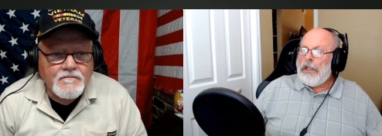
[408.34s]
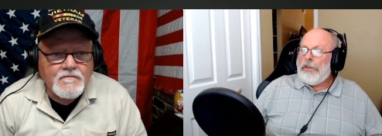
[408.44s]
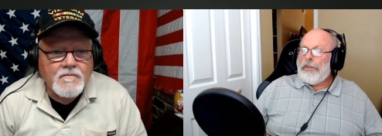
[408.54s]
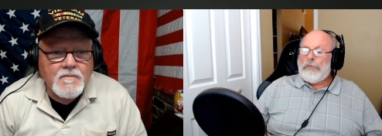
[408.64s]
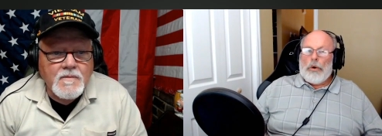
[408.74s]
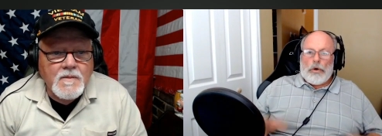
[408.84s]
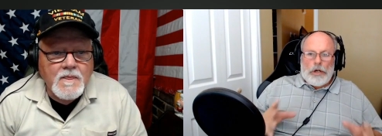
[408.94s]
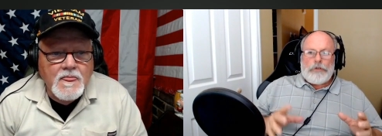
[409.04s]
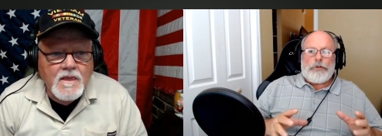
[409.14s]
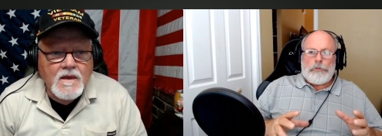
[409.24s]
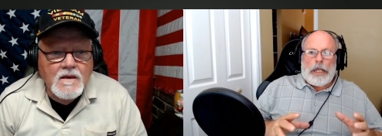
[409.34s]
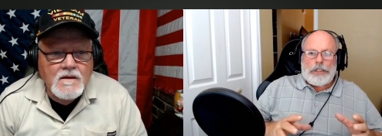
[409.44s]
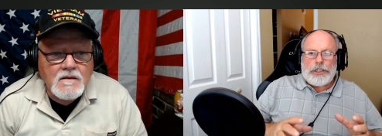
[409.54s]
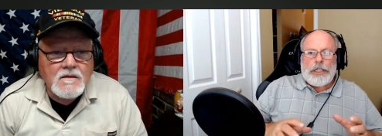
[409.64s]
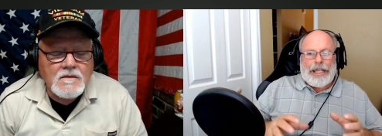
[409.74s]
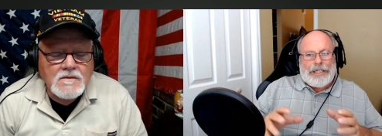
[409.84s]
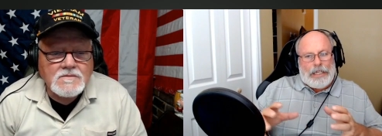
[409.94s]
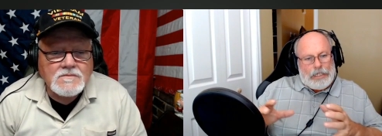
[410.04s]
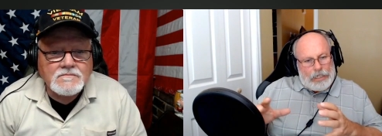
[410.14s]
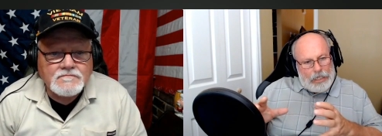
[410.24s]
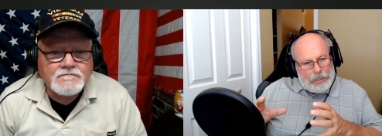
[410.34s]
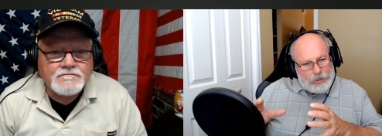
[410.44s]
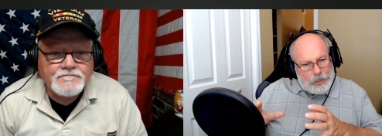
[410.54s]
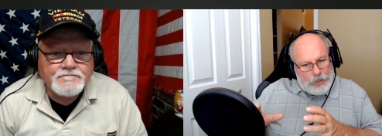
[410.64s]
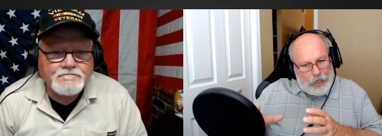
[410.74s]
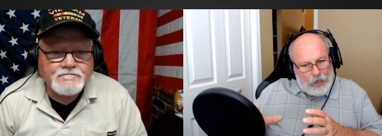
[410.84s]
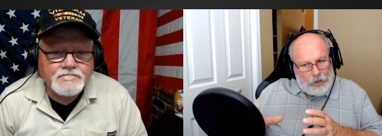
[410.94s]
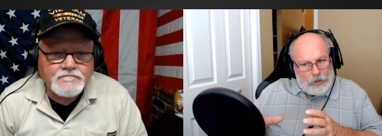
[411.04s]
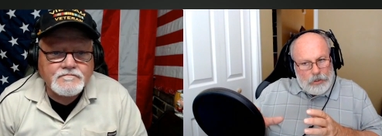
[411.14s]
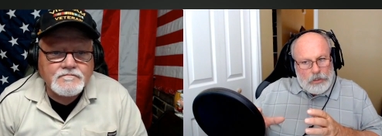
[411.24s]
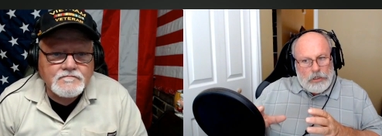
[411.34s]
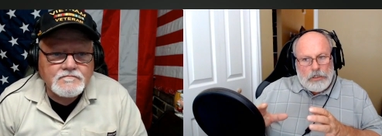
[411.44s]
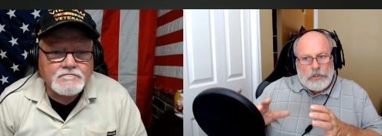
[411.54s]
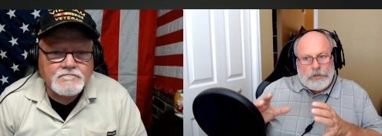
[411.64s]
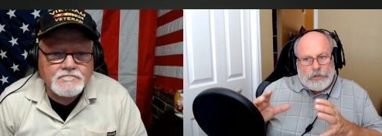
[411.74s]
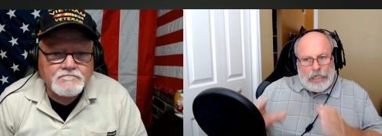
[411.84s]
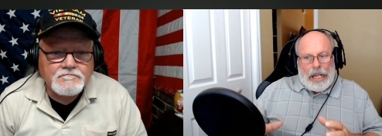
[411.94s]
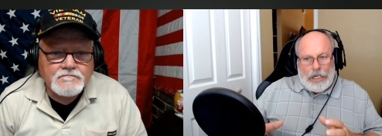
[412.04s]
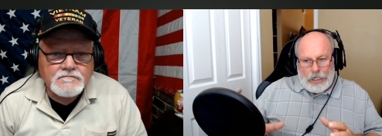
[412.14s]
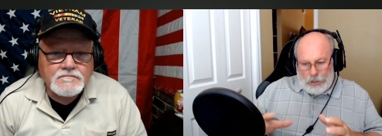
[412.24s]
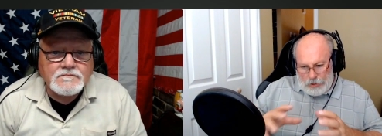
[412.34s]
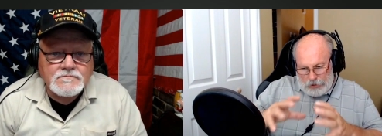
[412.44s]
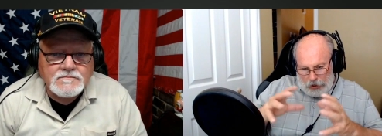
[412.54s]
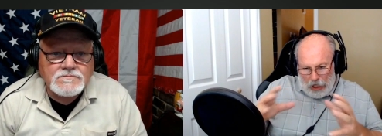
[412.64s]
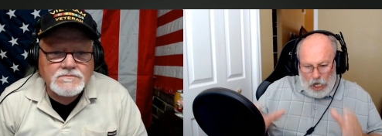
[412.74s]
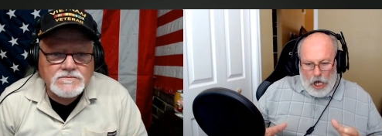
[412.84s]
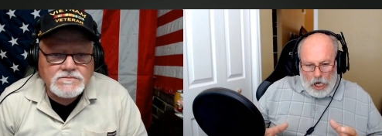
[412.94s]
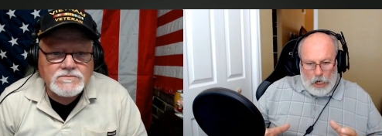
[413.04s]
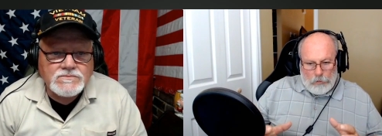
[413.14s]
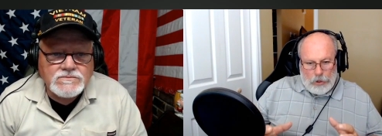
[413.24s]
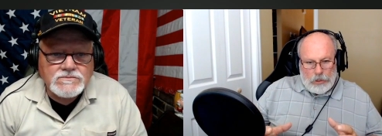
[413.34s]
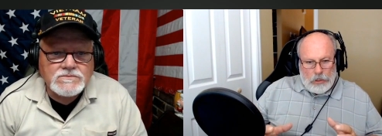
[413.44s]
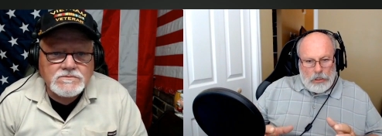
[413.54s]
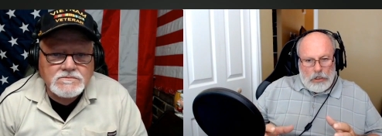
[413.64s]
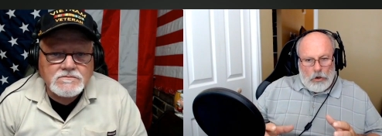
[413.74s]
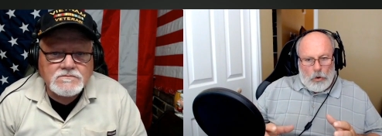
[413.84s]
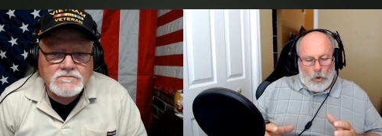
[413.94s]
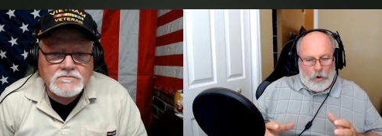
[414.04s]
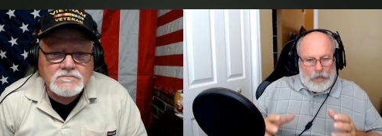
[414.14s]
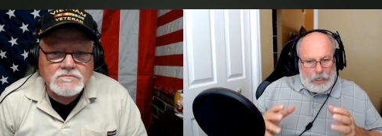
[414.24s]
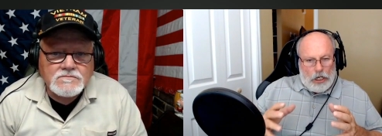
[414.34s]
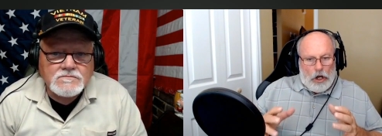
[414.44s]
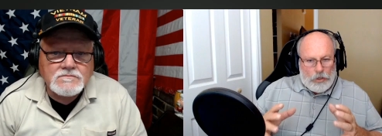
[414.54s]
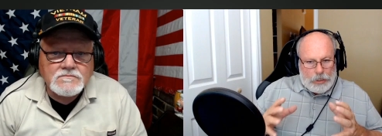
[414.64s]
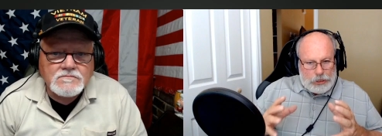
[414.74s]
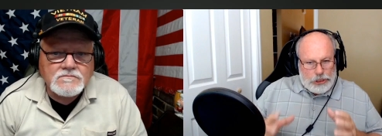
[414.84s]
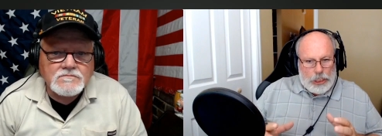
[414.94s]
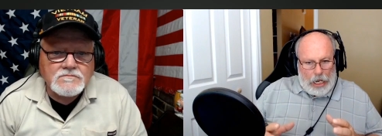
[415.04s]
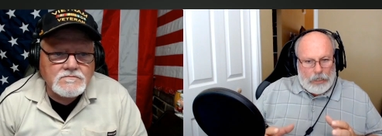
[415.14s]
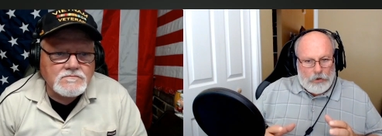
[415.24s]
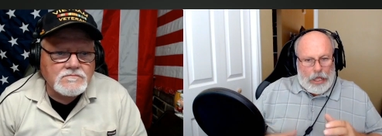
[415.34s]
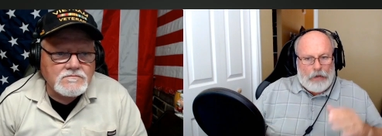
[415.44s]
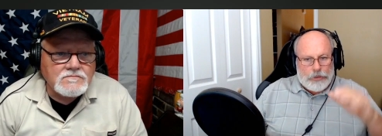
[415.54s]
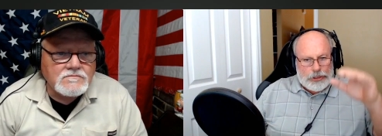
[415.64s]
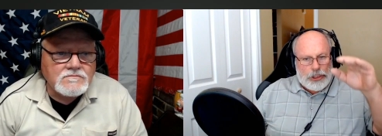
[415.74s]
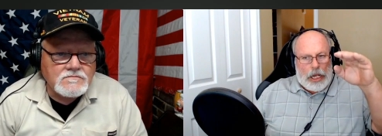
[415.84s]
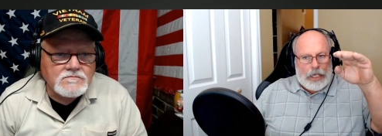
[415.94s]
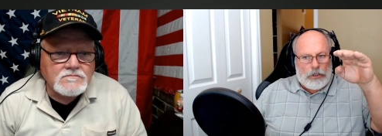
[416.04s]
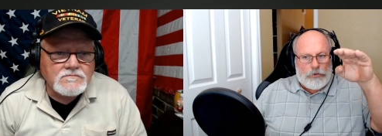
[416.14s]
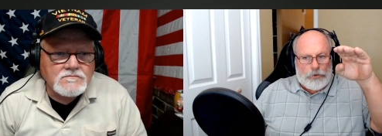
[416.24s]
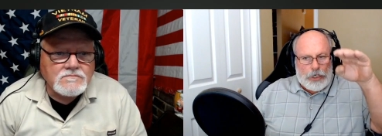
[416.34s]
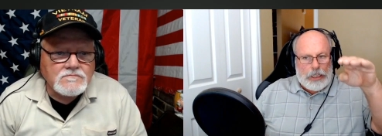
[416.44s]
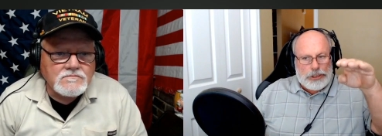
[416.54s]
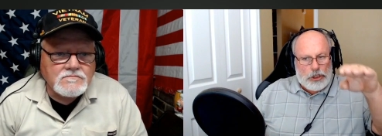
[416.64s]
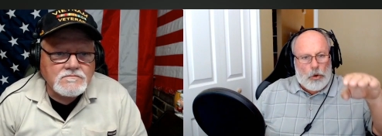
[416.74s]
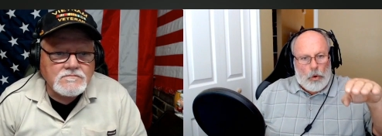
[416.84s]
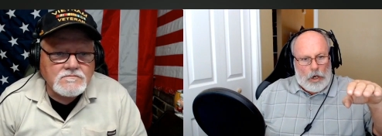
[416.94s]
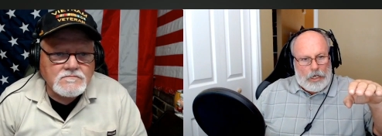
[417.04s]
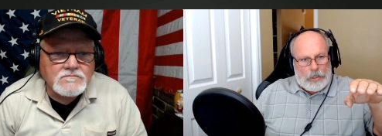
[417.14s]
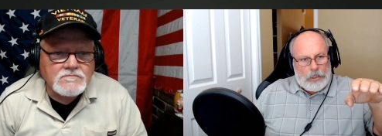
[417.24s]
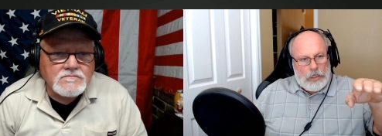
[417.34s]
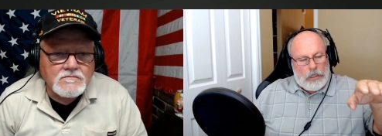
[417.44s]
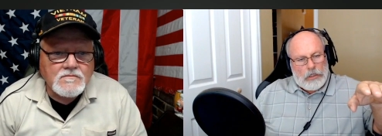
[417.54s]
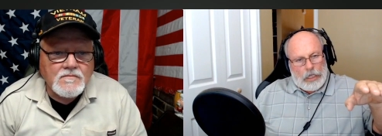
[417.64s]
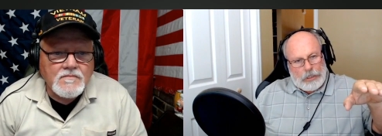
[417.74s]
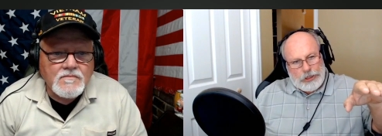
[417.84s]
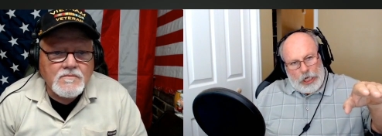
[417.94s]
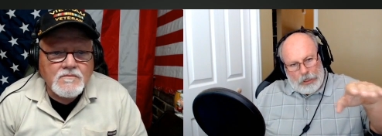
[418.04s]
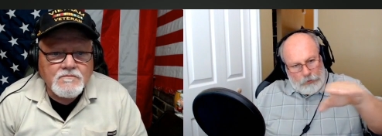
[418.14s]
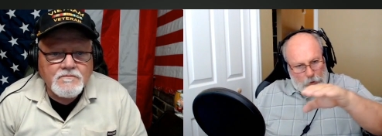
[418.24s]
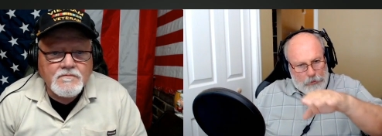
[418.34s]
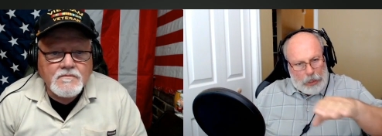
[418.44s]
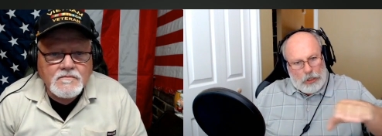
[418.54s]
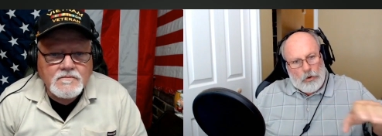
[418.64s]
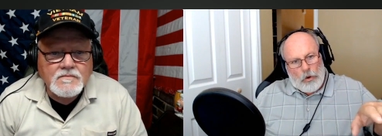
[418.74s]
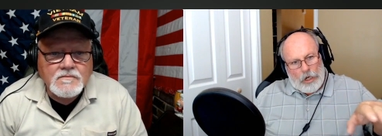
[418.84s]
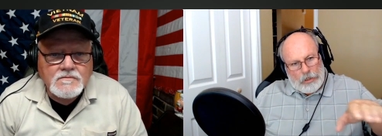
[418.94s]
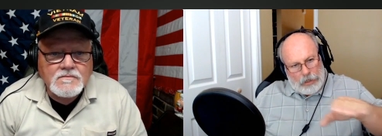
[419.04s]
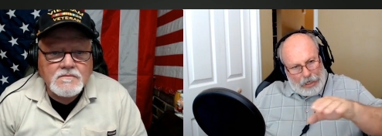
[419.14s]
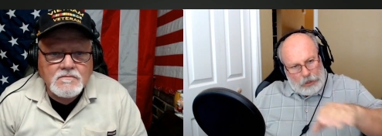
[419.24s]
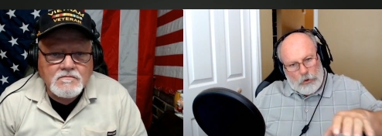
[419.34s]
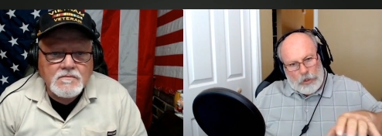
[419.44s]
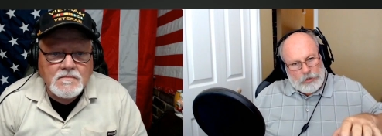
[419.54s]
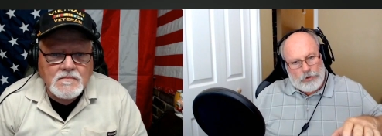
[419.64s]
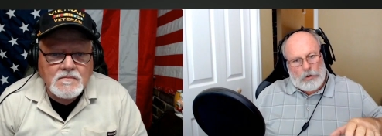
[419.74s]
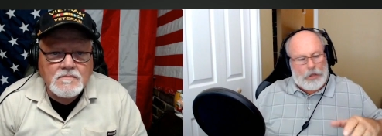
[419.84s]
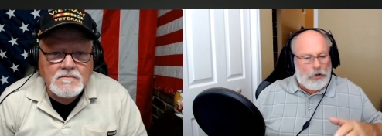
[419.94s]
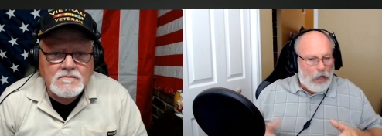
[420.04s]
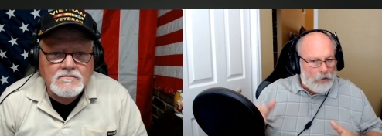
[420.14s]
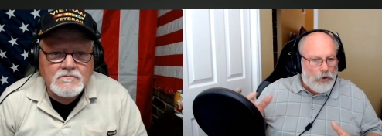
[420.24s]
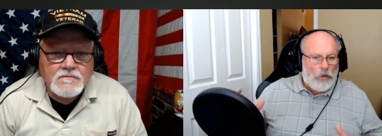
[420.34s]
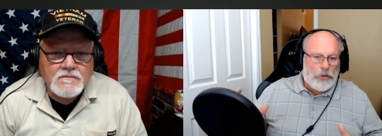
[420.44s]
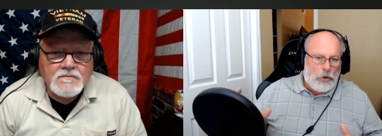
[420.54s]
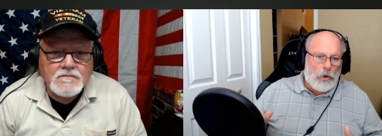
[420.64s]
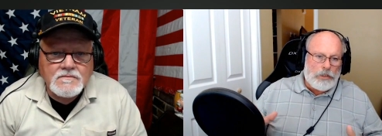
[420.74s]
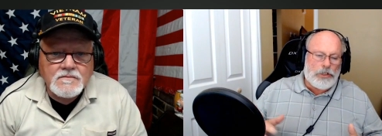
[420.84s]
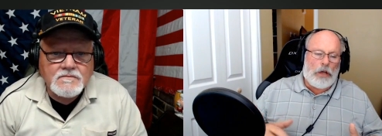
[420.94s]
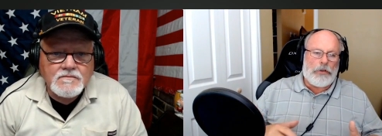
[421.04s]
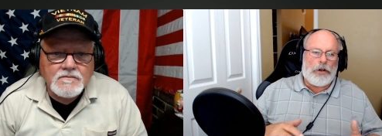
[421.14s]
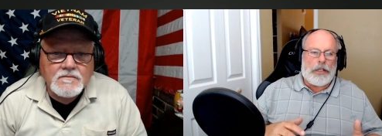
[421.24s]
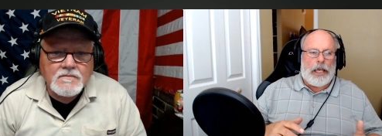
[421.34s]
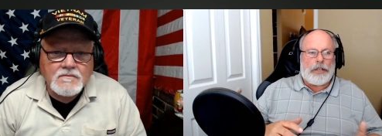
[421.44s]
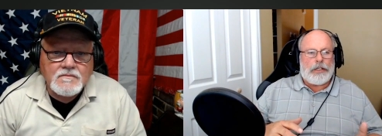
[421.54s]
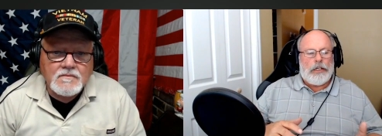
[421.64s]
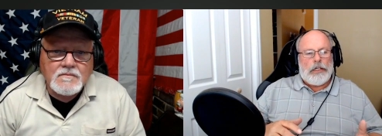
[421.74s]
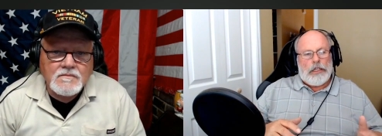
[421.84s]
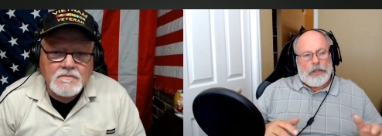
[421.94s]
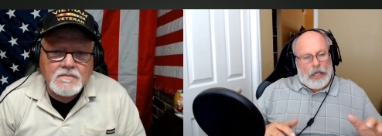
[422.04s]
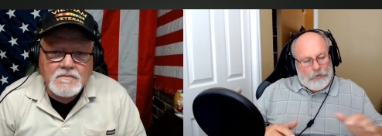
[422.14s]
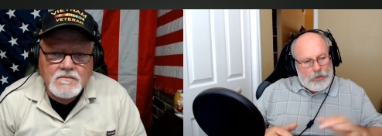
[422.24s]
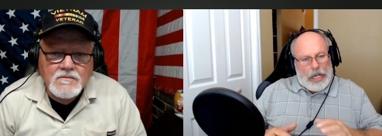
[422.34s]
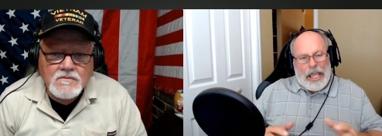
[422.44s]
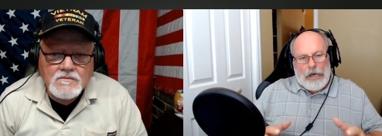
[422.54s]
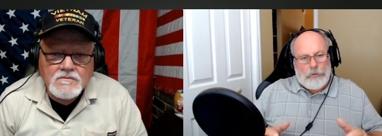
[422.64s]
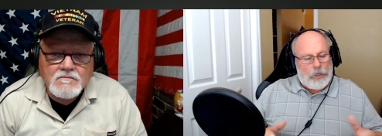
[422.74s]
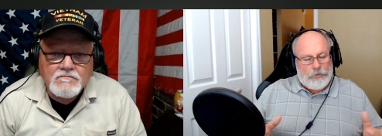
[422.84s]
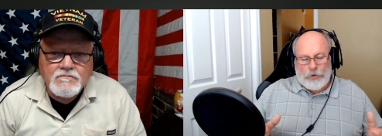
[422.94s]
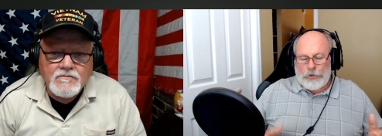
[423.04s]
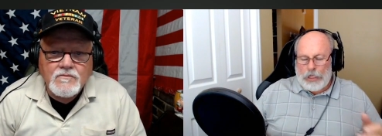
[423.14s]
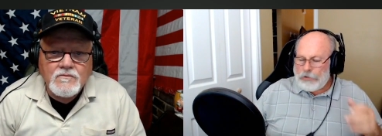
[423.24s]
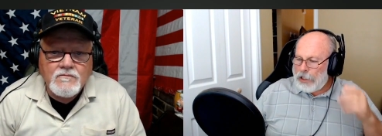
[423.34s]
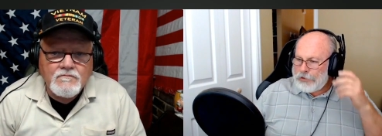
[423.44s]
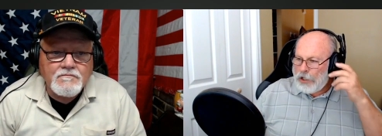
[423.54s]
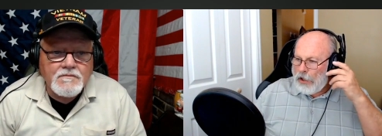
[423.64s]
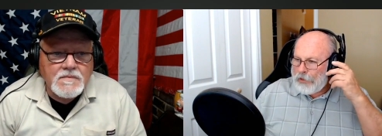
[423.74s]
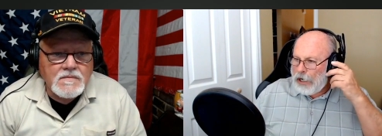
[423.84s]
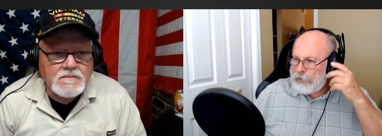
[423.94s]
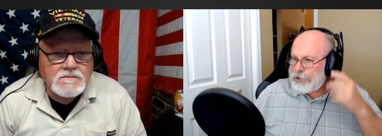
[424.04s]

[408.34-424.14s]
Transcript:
Speaker 1: The more information they get into their data hub, or they call it a channel, they have a channel for each coin. Like a channel for Bitcoin, Litecoin, and so on. They don't have all the coins on there yet. They have N E M and a few things I saw that I was